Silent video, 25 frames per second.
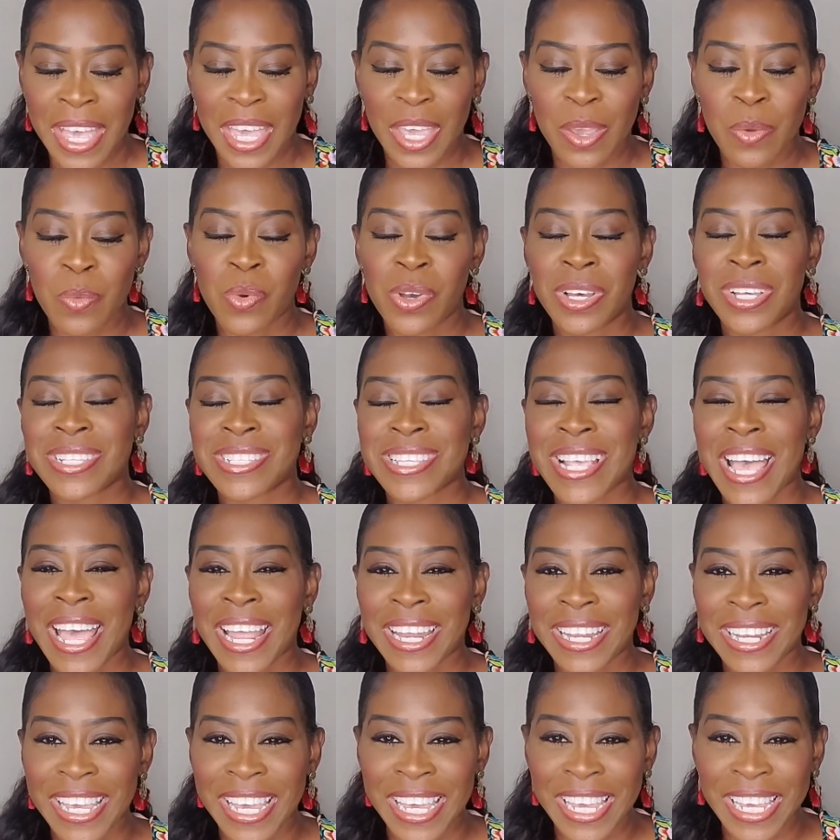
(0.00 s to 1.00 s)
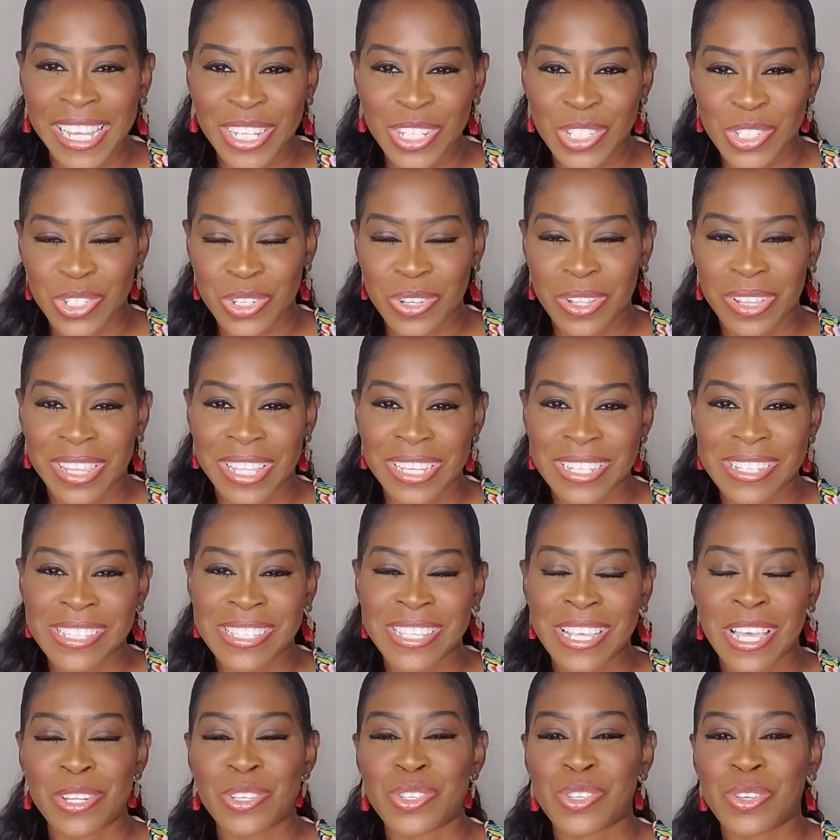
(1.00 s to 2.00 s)
It was an angel that
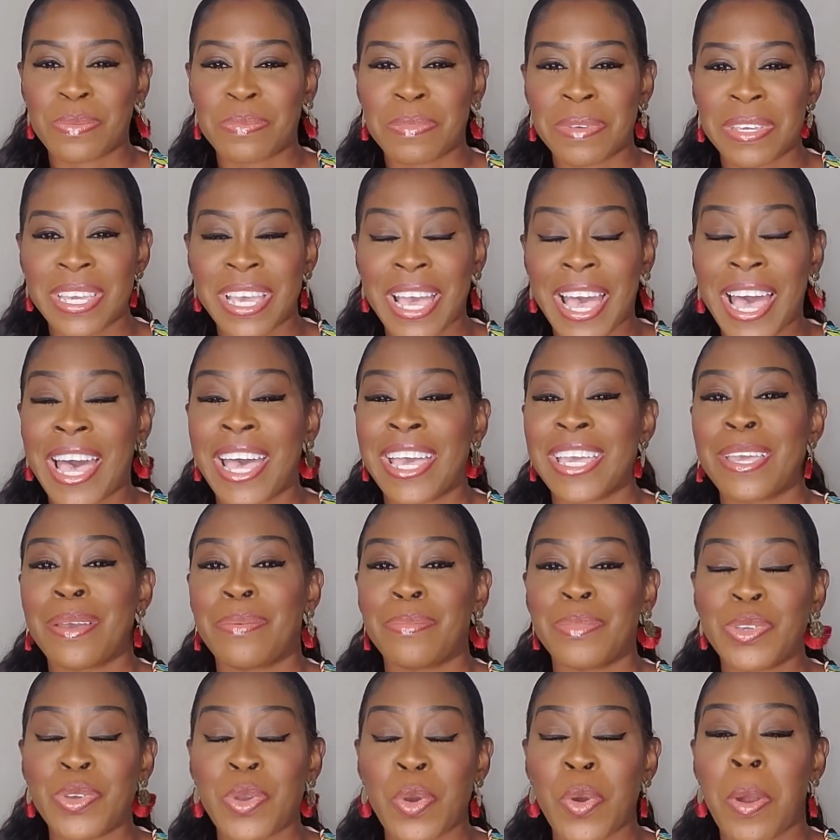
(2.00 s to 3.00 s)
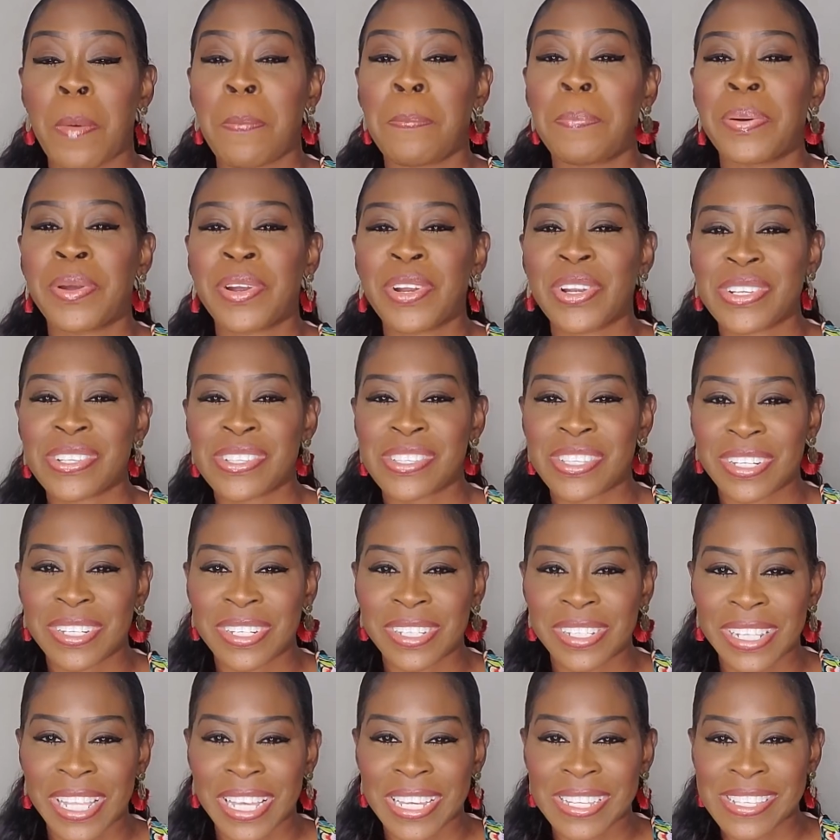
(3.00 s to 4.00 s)
said to me, I am your
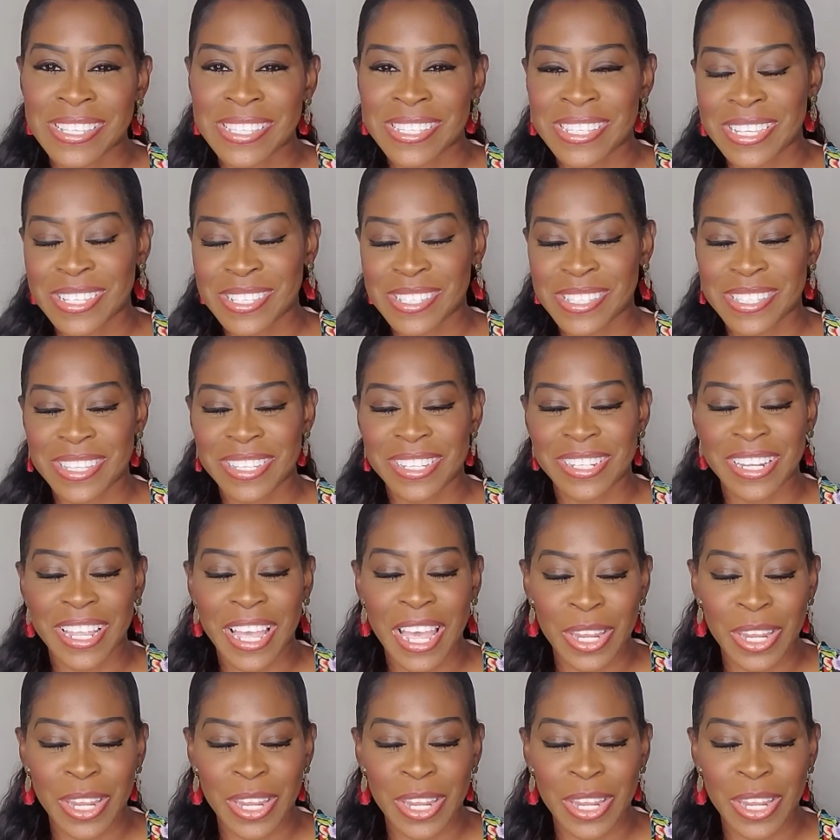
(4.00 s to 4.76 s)
personal assistant.